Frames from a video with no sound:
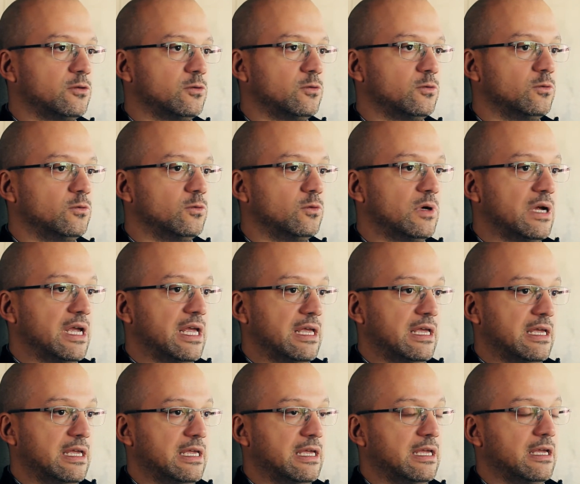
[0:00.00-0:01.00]
to
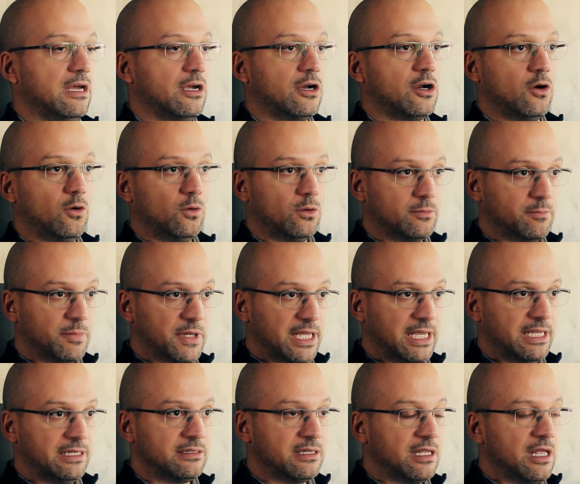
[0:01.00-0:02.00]
a cold
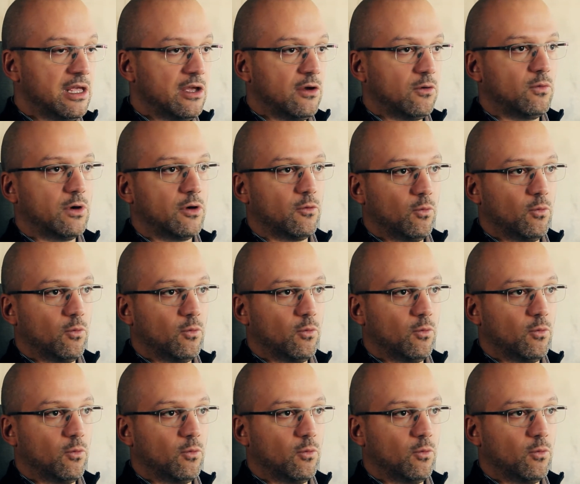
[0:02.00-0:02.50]
plate where